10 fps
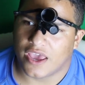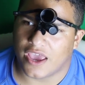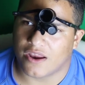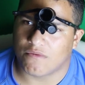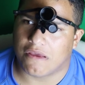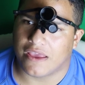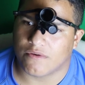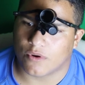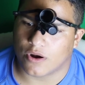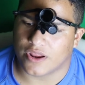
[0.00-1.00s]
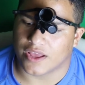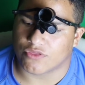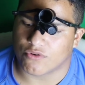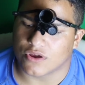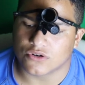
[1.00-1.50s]
And we're already
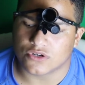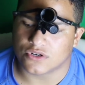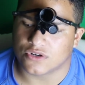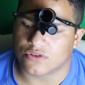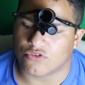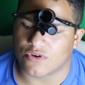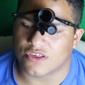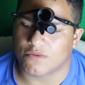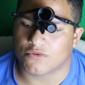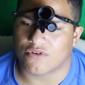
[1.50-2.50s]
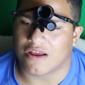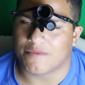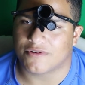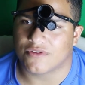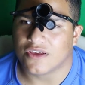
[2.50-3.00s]
at 303
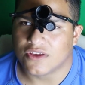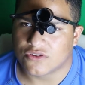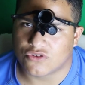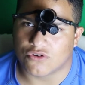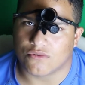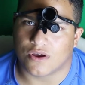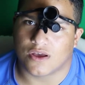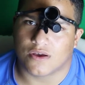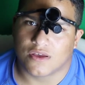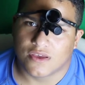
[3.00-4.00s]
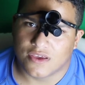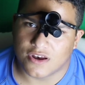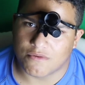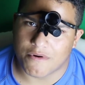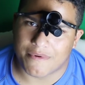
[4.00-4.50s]
subscribers. So
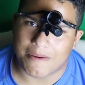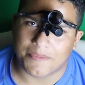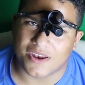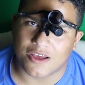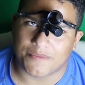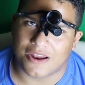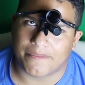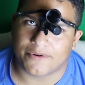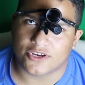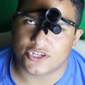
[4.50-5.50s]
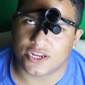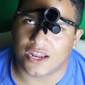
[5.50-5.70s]
we're ramping up, and I appreciate